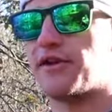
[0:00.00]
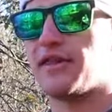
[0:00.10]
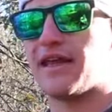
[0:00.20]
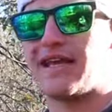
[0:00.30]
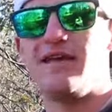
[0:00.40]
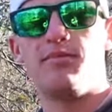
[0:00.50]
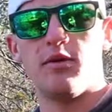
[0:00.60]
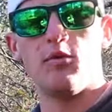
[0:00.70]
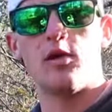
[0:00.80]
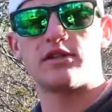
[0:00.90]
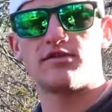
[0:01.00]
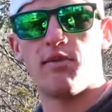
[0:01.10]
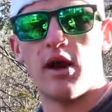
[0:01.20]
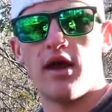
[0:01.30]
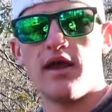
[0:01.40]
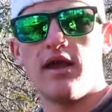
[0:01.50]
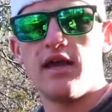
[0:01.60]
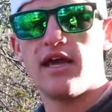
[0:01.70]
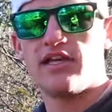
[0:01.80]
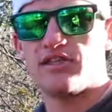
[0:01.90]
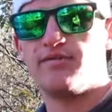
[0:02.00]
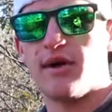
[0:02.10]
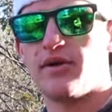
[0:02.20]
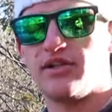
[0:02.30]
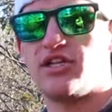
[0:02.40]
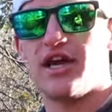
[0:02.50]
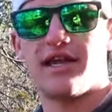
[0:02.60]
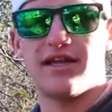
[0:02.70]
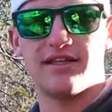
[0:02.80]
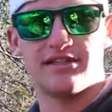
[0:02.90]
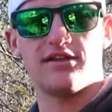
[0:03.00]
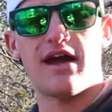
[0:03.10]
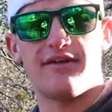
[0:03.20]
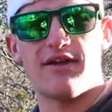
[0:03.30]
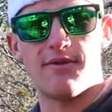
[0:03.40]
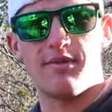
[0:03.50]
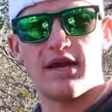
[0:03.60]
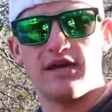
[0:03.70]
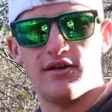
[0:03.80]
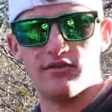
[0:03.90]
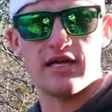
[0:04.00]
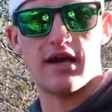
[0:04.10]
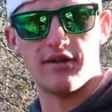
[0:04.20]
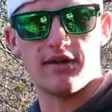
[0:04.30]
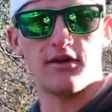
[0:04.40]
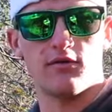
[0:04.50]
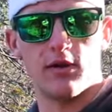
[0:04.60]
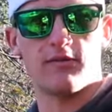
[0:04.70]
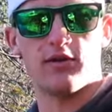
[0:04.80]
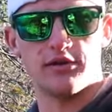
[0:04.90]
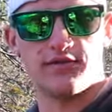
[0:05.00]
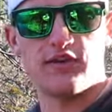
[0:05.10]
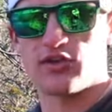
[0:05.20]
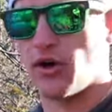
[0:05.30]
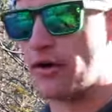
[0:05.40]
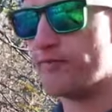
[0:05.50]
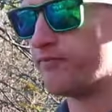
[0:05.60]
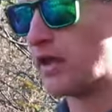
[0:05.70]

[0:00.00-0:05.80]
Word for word: there and like keep it in one spot and just barely shake it and still have that bait, you know, down there wherever those fish are.